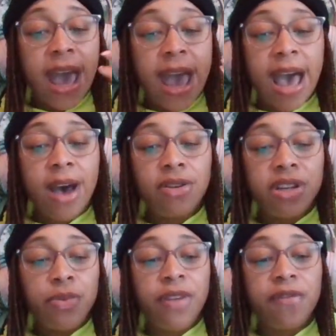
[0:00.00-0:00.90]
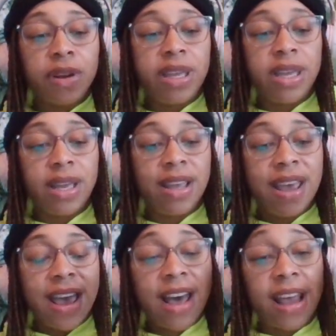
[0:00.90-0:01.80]
How did we forget
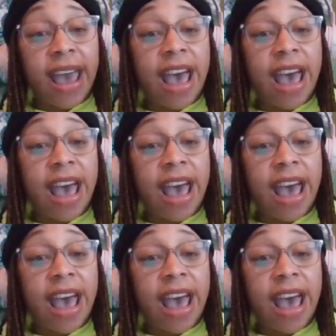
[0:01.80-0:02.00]
how to